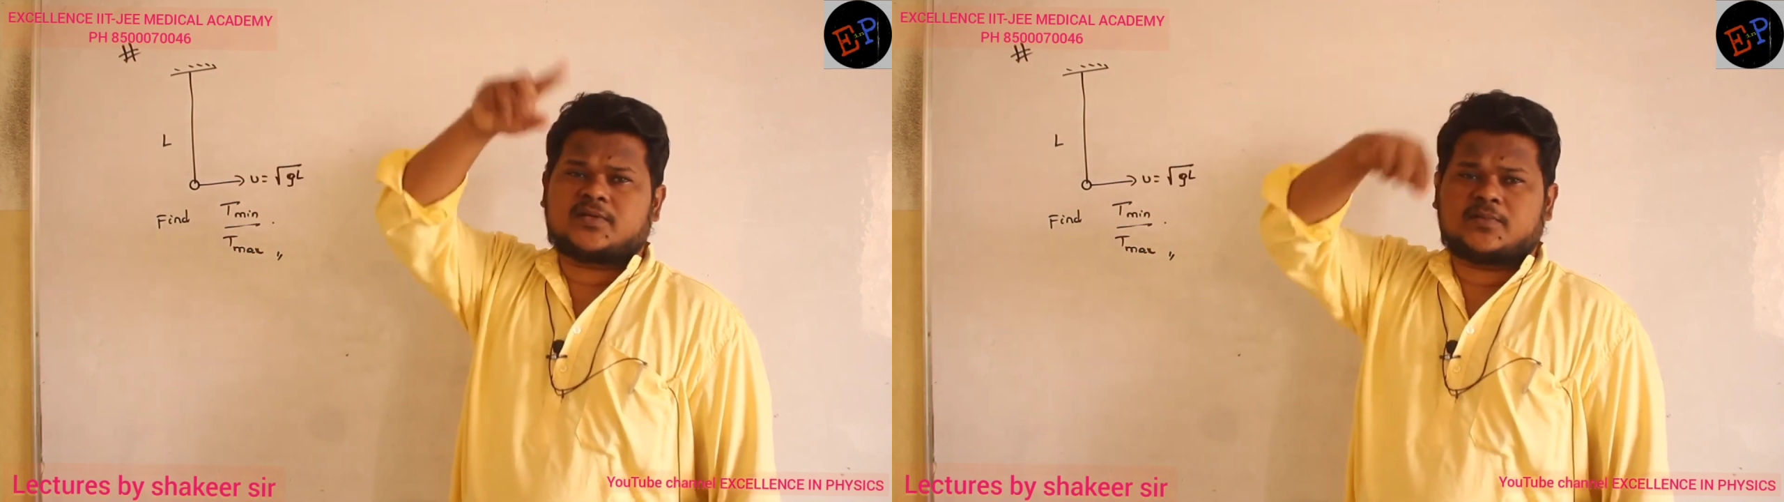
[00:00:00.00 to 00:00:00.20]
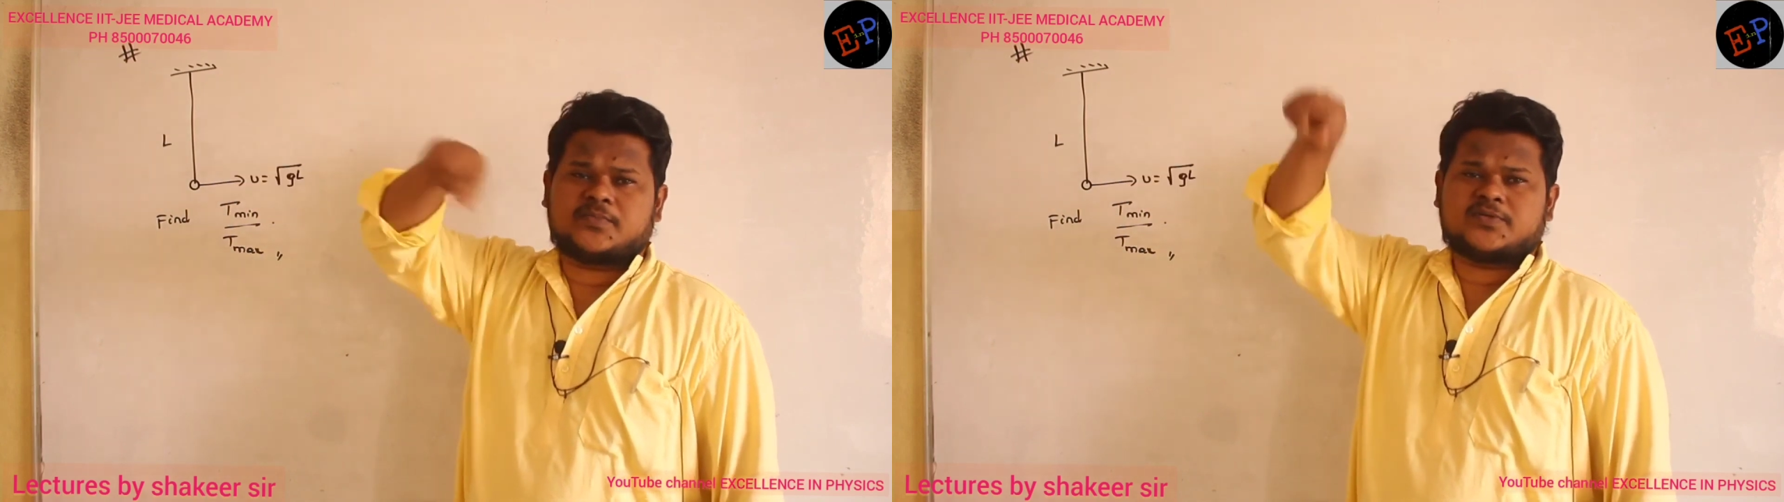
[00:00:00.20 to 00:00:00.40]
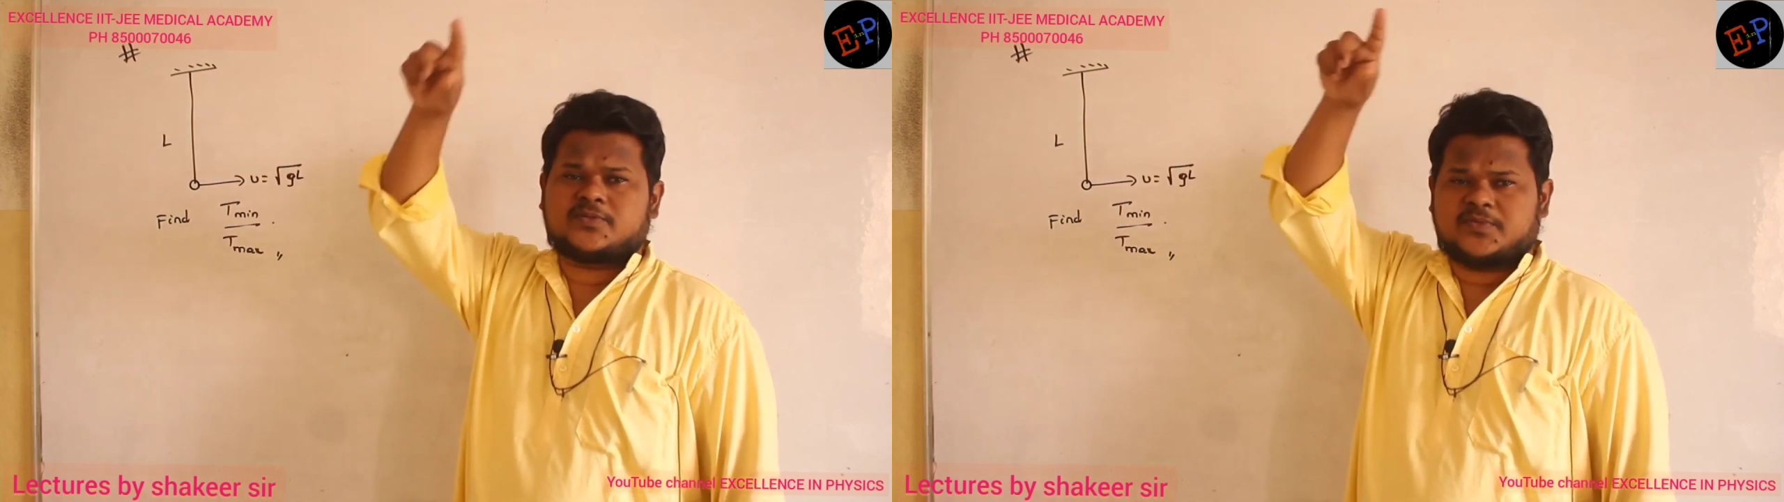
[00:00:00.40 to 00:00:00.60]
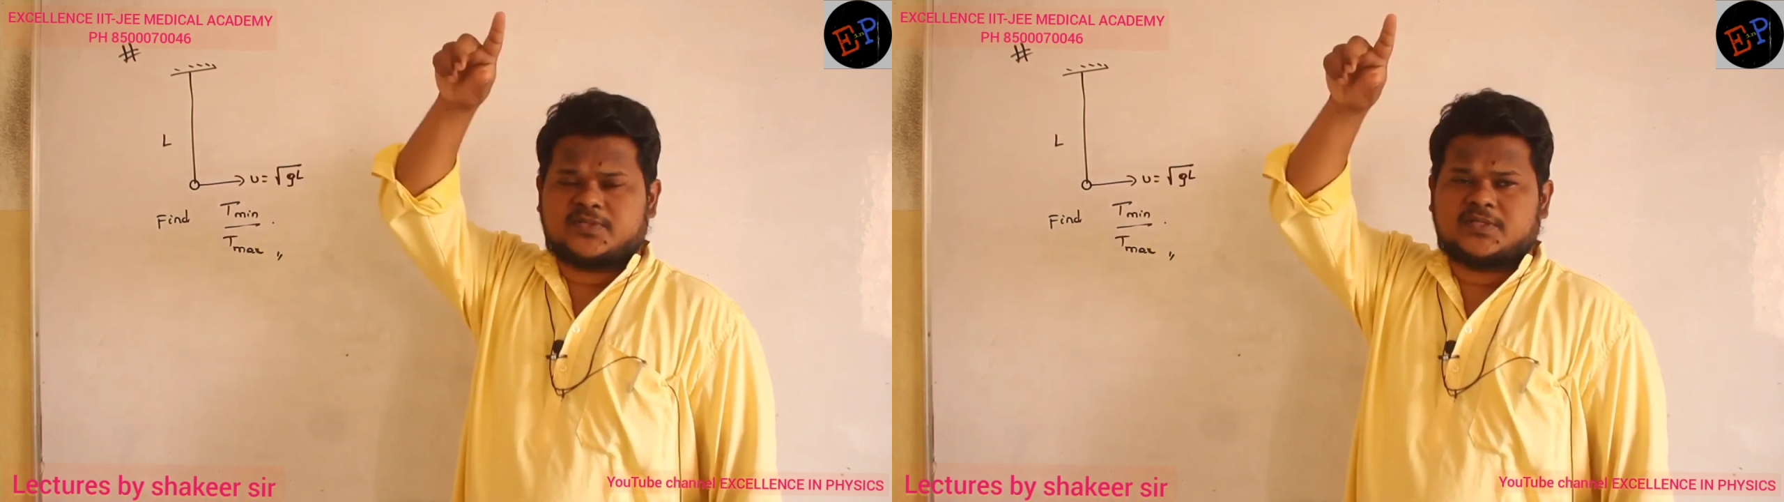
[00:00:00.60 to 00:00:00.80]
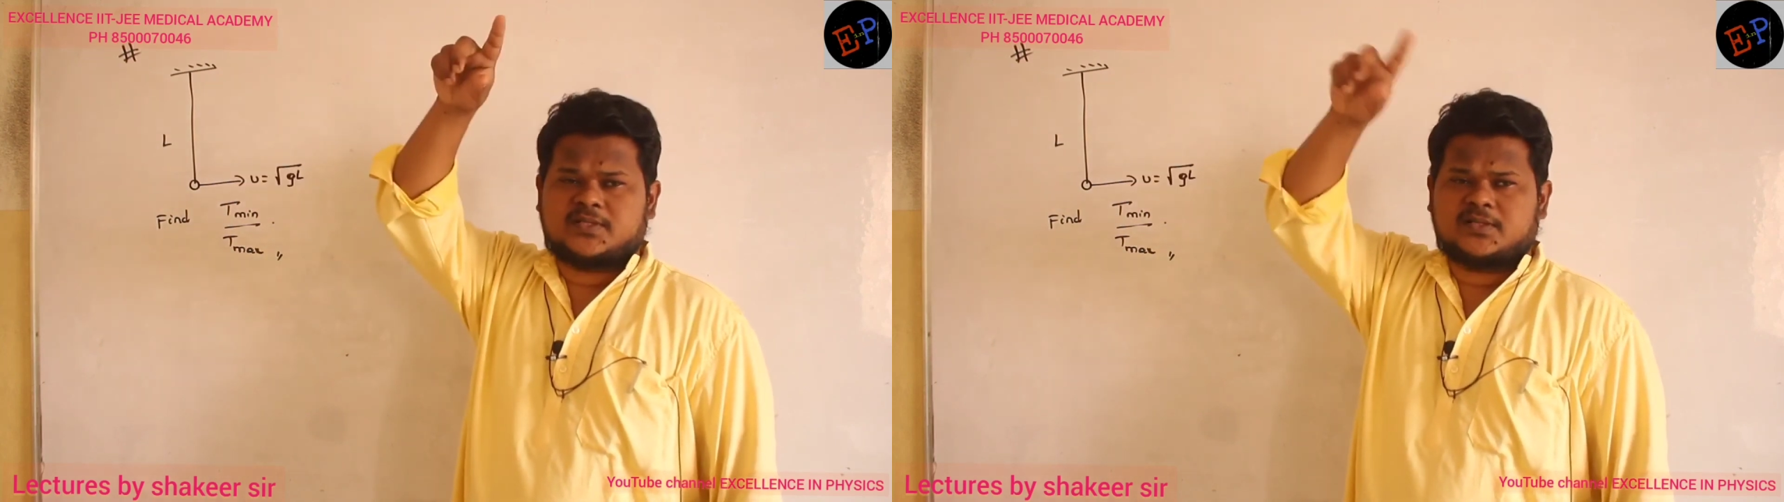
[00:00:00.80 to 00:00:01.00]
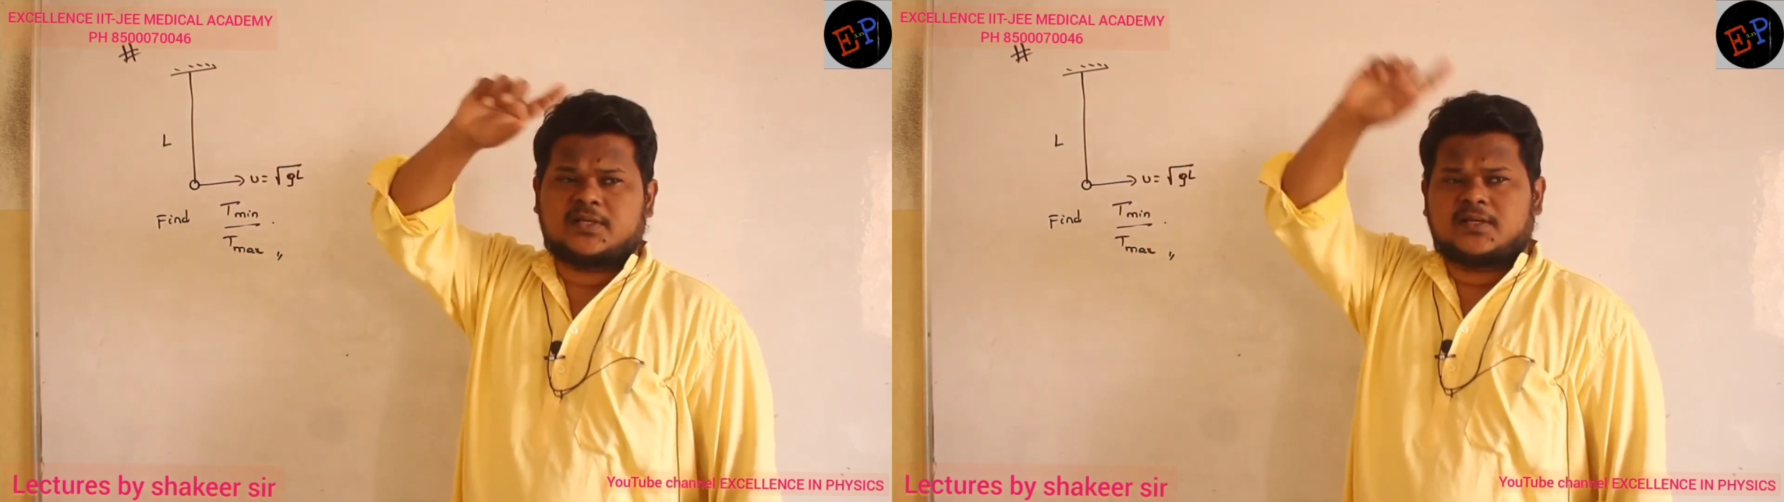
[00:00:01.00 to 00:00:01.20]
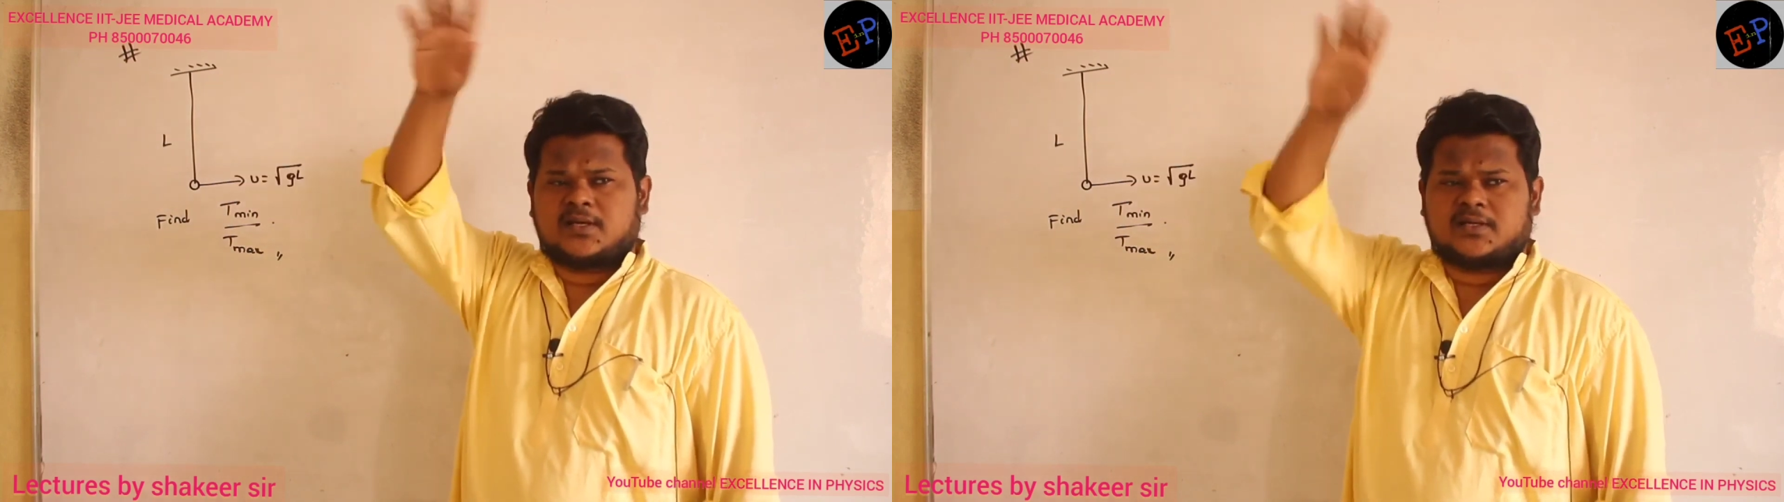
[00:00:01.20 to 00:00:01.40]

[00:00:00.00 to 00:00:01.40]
the topmost position